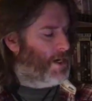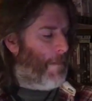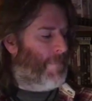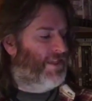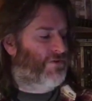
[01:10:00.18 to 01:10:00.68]

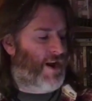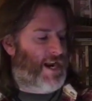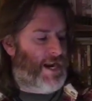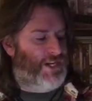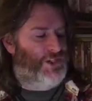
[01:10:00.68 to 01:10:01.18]
Number
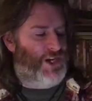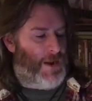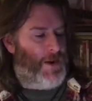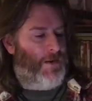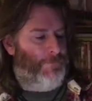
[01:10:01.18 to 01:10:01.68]
3, ladies and
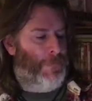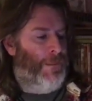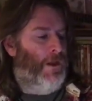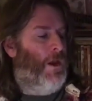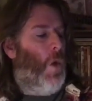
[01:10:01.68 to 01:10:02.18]
gentlemen.
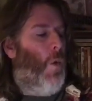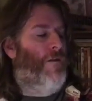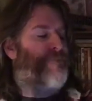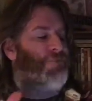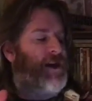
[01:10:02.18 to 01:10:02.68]

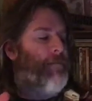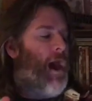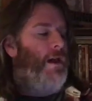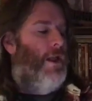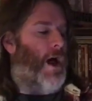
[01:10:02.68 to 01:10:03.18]
What
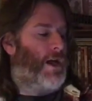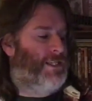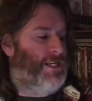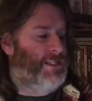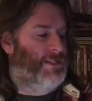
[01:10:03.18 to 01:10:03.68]
female
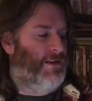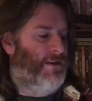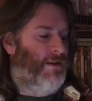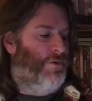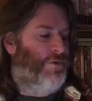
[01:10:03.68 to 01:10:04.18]
artist
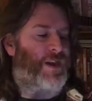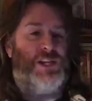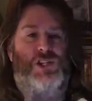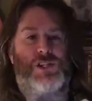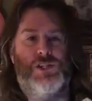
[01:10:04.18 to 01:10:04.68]

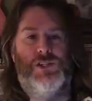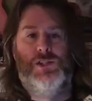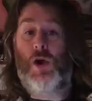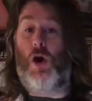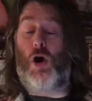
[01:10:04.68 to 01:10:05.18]

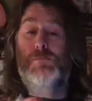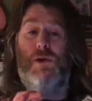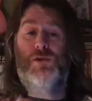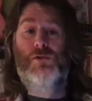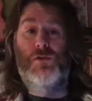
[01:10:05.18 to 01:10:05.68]
features on
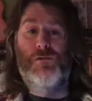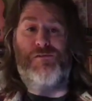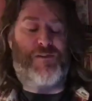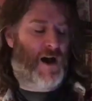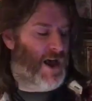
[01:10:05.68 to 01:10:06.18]
Maroon
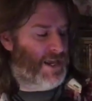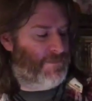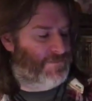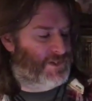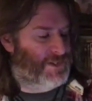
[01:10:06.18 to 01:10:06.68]

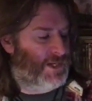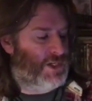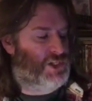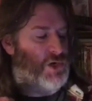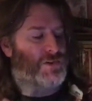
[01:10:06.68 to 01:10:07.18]
5's
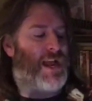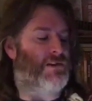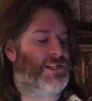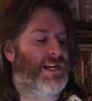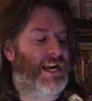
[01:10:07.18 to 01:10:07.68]

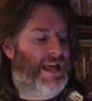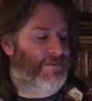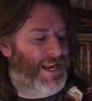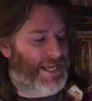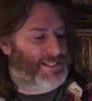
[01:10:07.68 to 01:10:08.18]

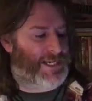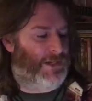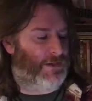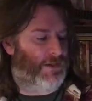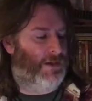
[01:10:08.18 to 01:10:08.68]
2011 hit
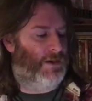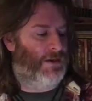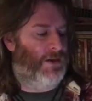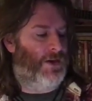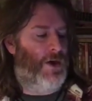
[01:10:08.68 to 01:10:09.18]
single,
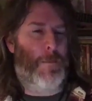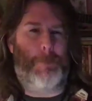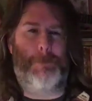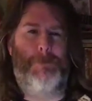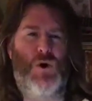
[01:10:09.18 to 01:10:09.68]

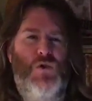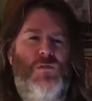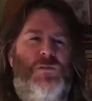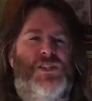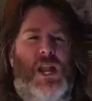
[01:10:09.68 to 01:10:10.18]

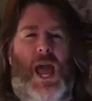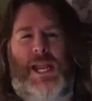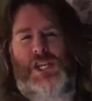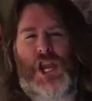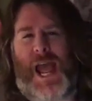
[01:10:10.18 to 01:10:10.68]
Moves
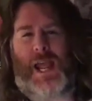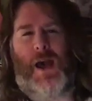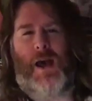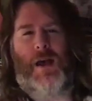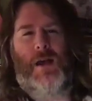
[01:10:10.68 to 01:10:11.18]
Like Jagger?